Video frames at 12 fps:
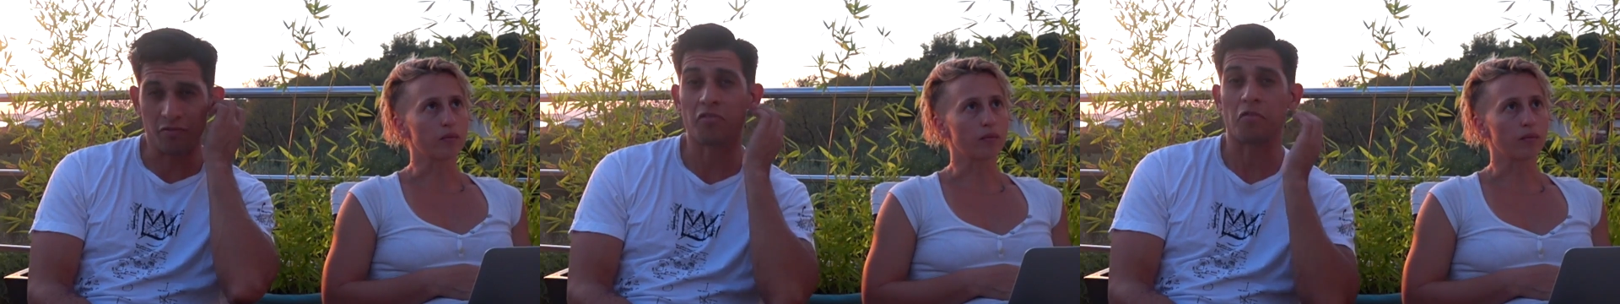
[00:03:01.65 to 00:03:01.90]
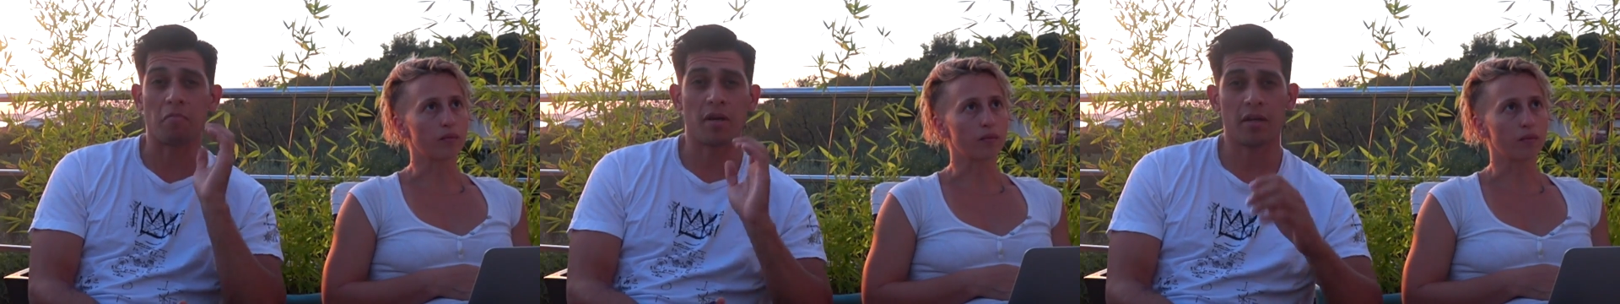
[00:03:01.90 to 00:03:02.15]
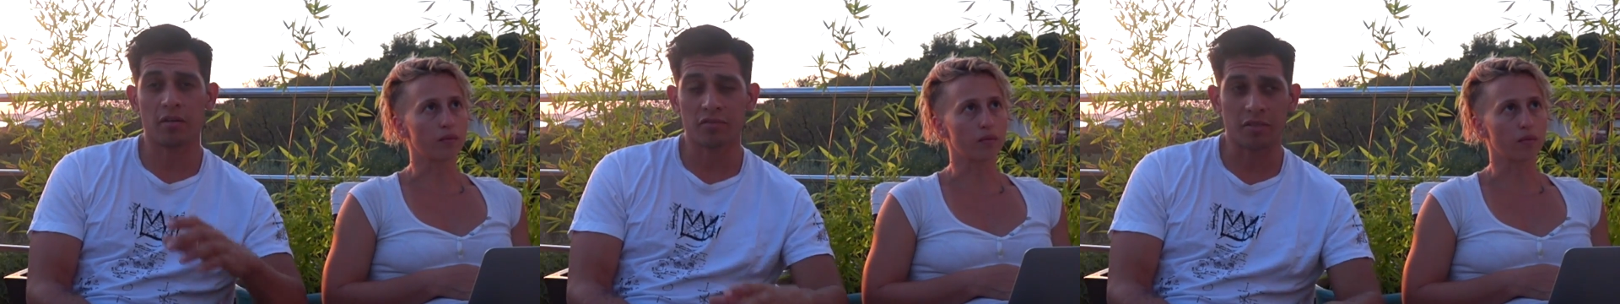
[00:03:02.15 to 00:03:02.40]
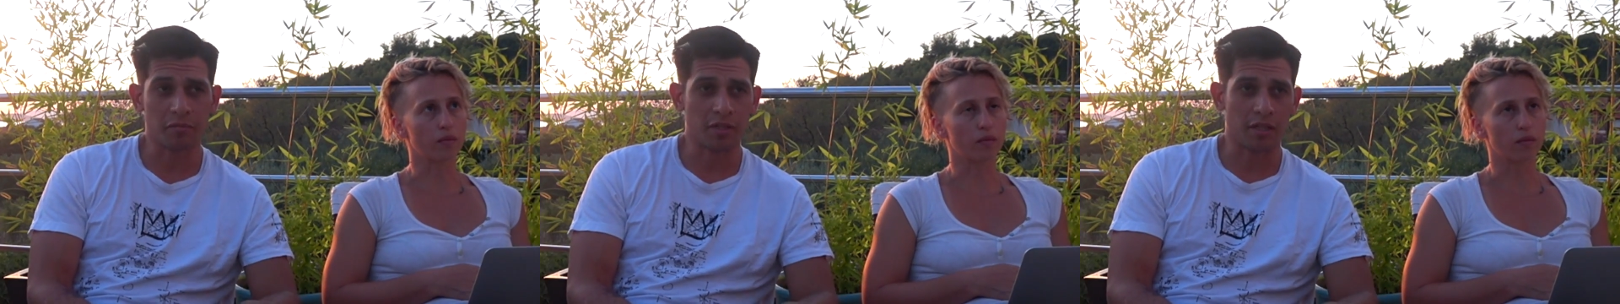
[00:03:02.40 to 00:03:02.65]
Speaker 1: for men or
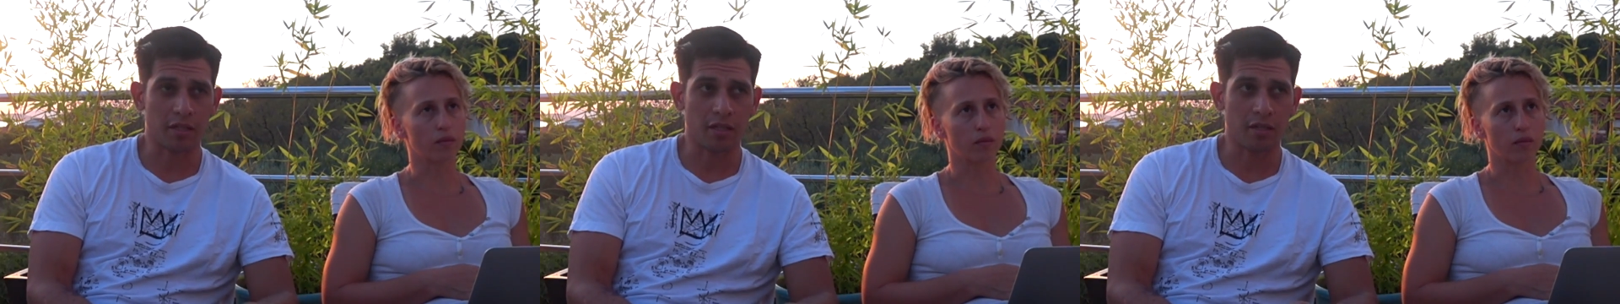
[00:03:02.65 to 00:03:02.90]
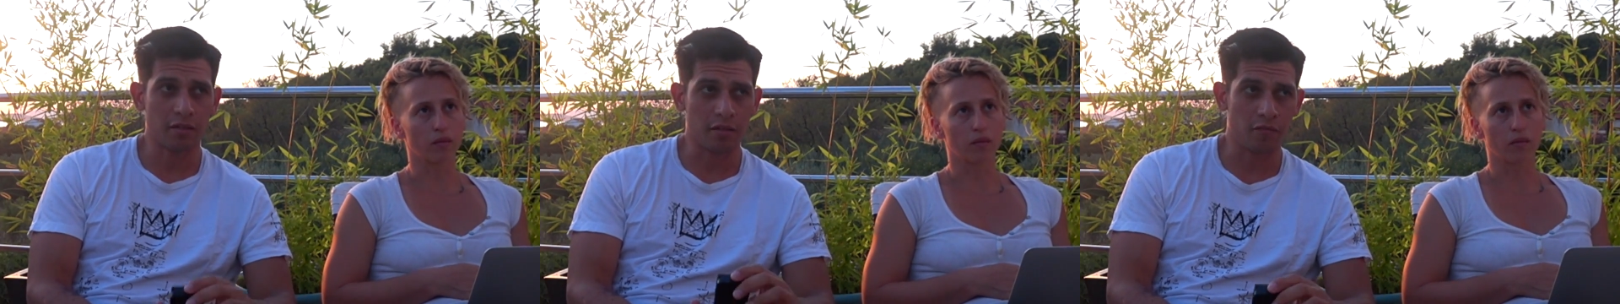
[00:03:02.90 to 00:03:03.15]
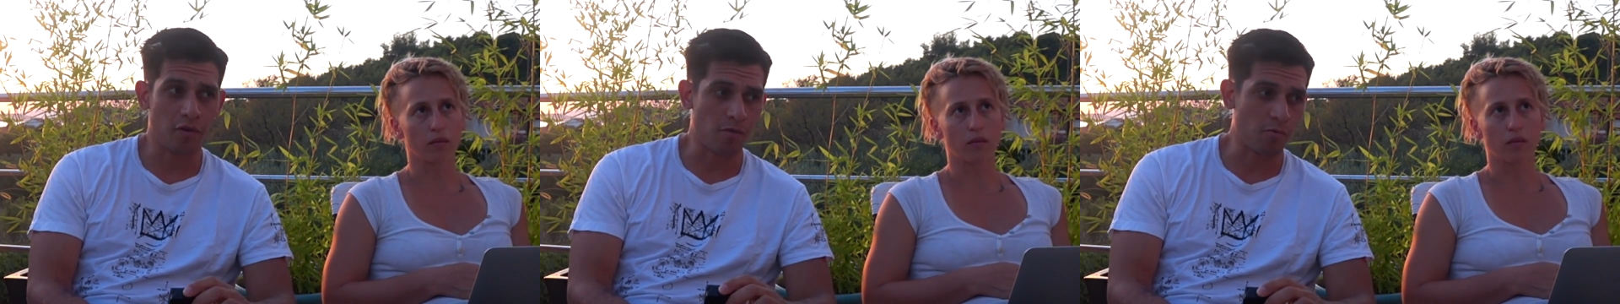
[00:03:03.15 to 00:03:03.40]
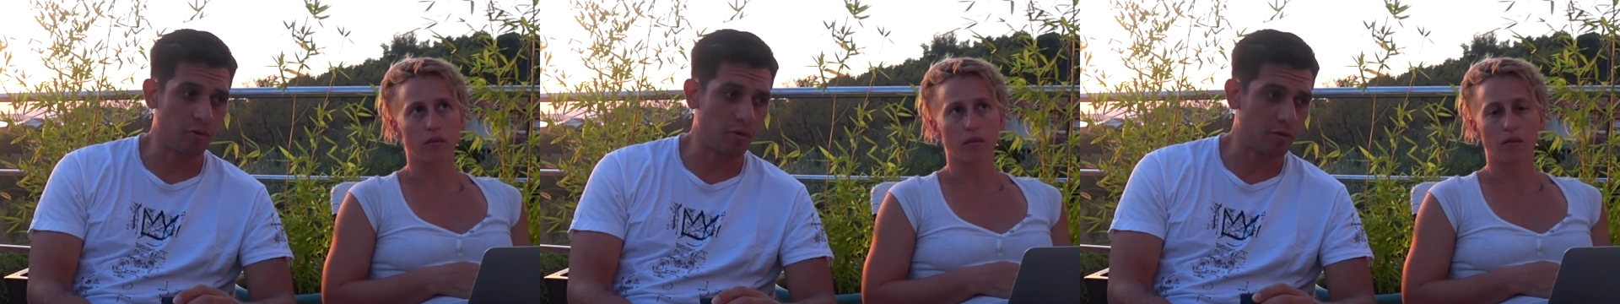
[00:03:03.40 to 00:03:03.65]
something like that, if I
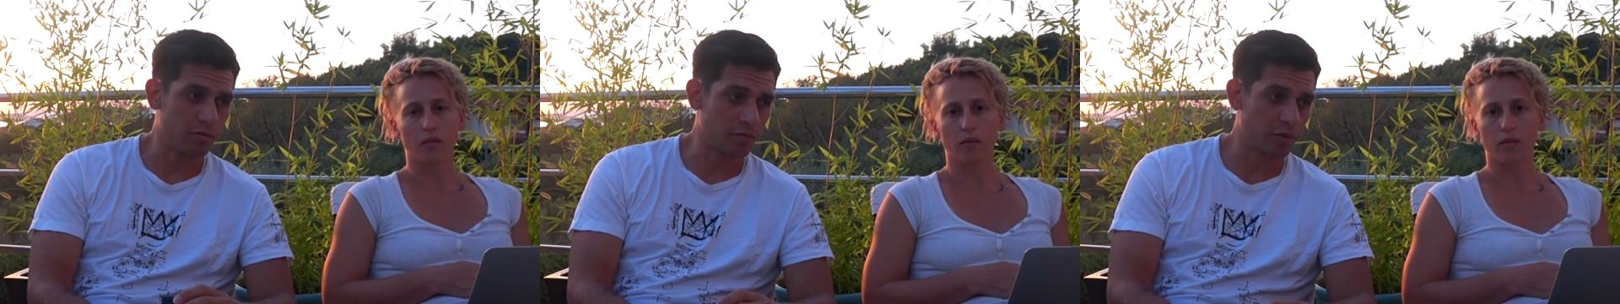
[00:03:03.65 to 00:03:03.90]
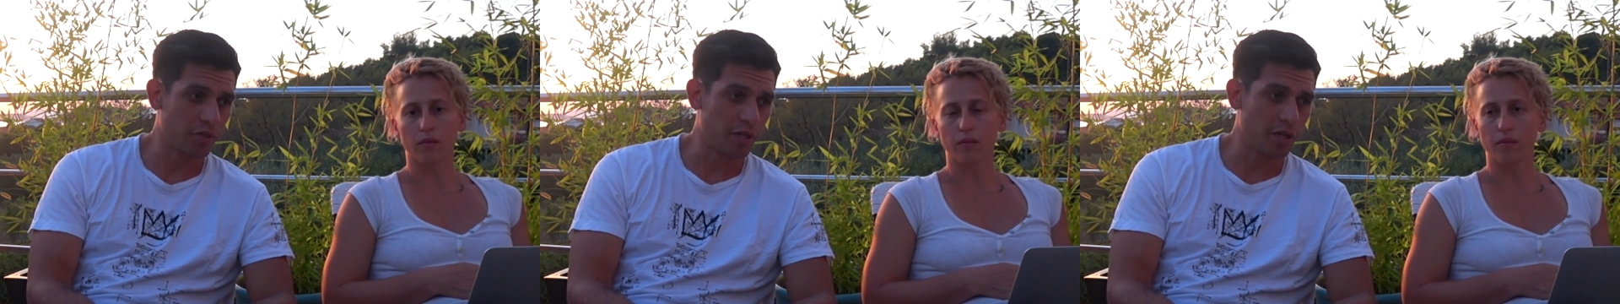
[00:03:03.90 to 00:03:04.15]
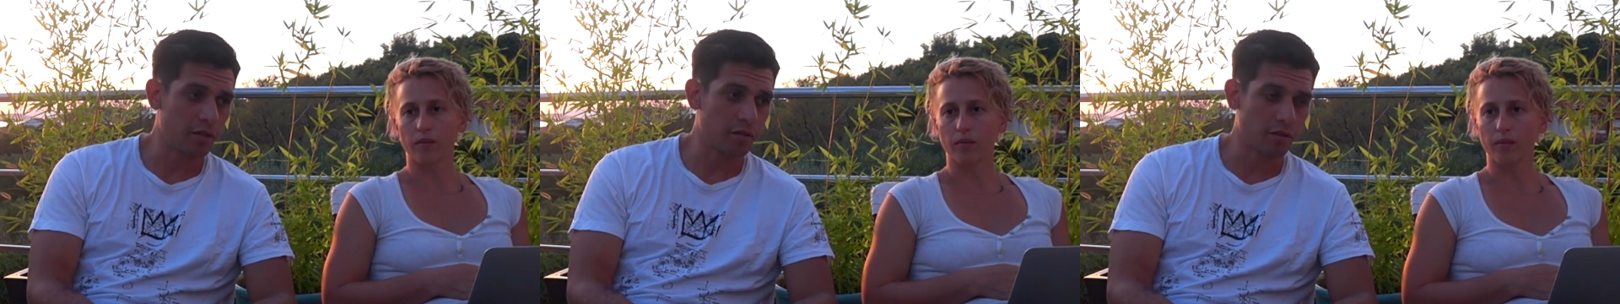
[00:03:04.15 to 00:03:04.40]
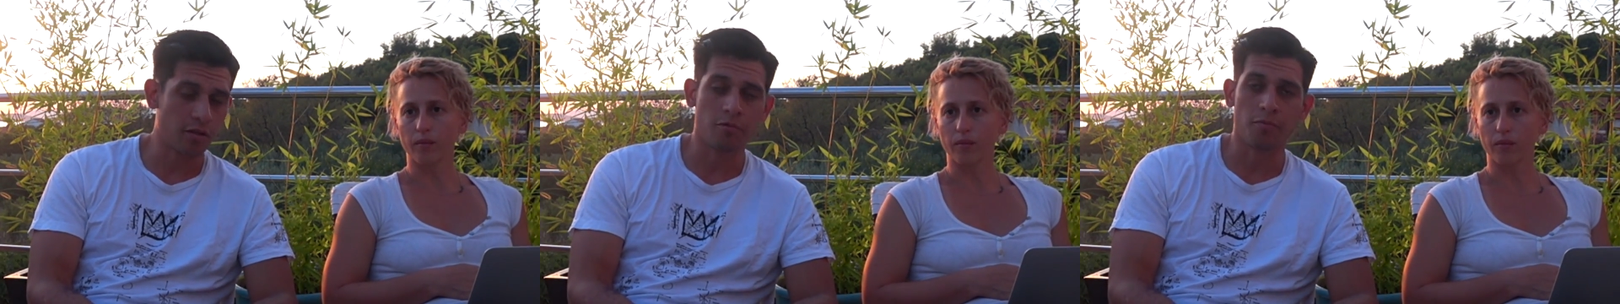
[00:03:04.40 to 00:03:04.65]
will create,
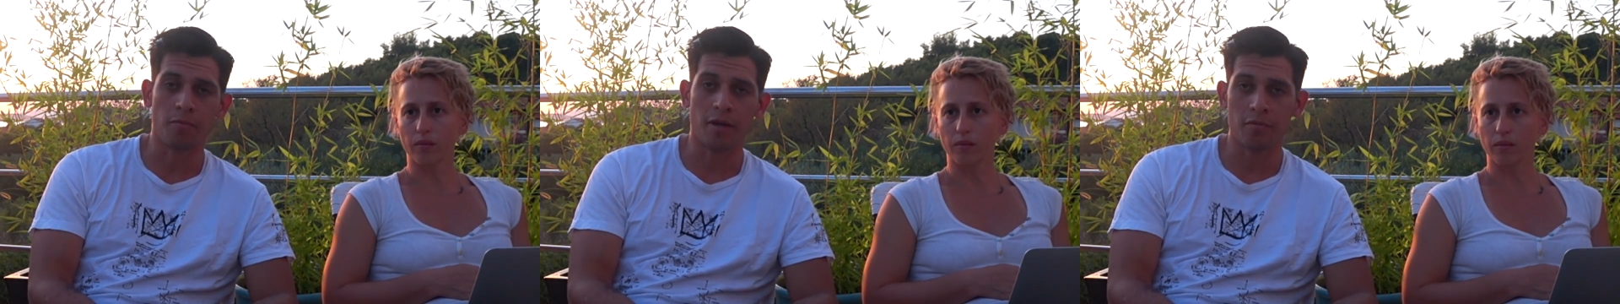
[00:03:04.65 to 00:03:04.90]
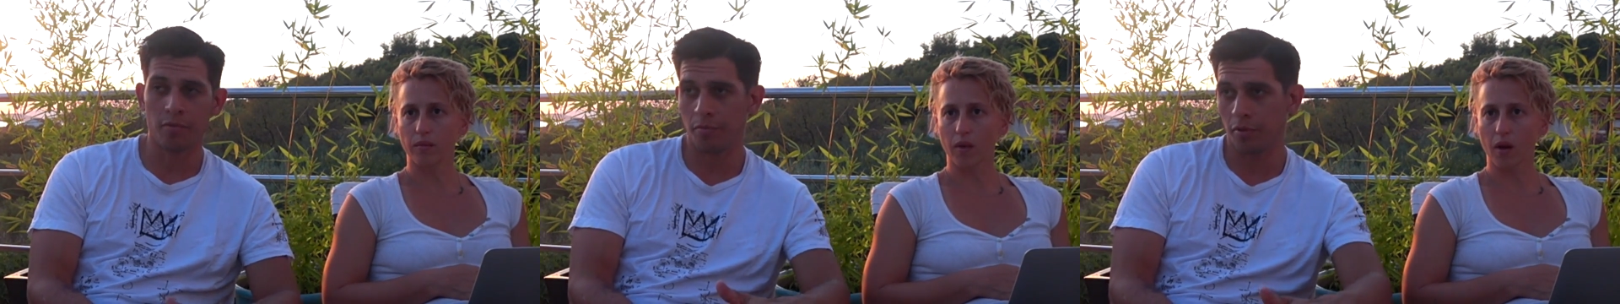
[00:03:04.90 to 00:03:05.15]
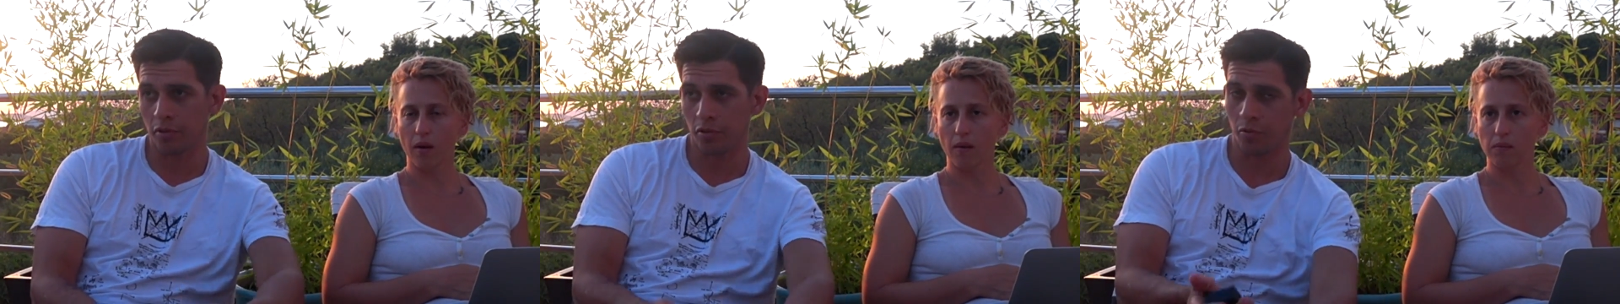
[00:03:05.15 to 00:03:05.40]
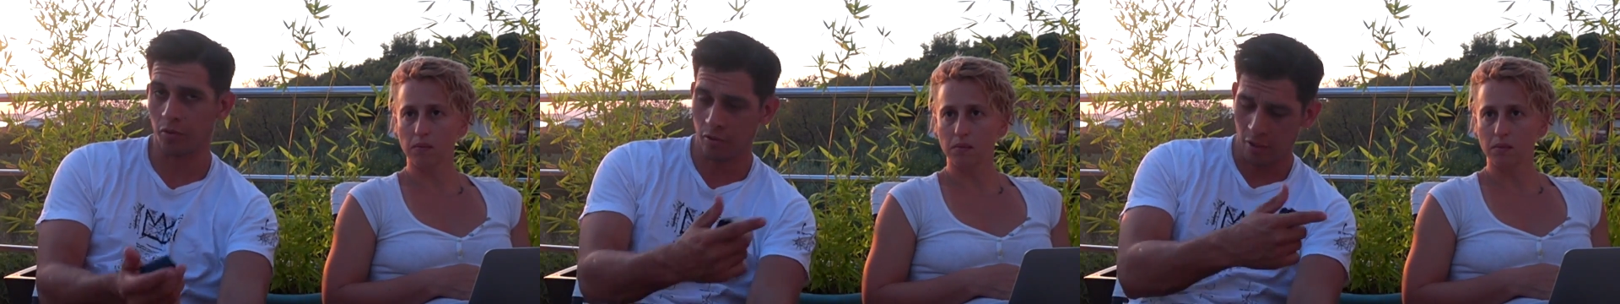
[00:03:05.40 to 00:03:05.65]
it might be
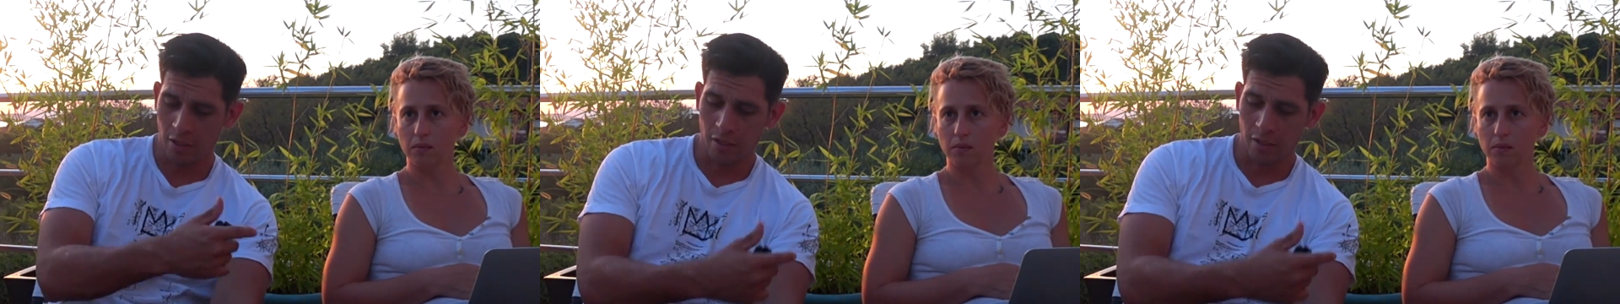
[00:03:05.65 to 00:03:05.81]
possible